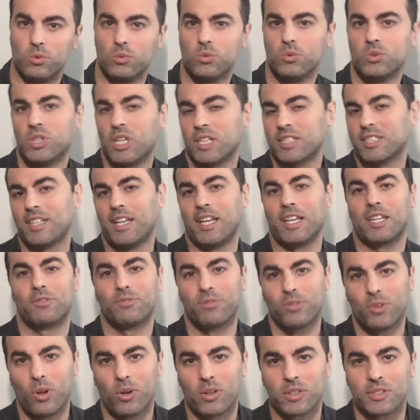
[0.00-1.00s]
just like
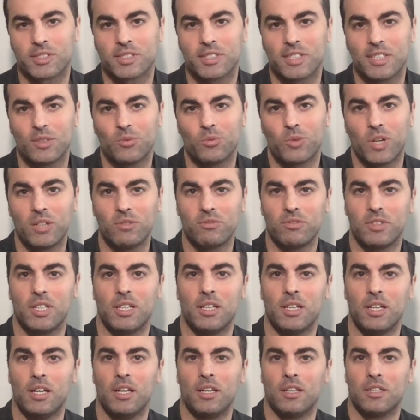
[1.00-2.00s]
flossing when we
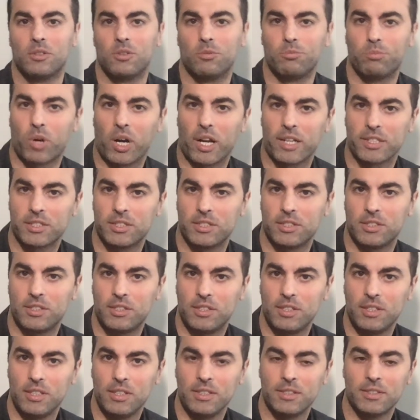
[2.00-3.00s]
brush the
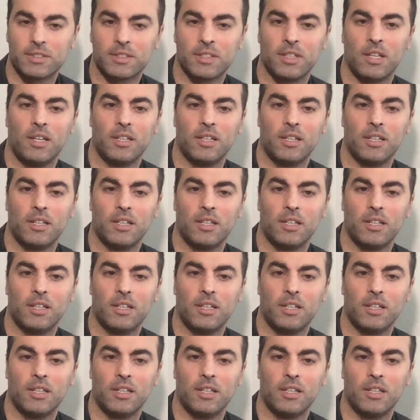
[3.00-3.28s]
teeth.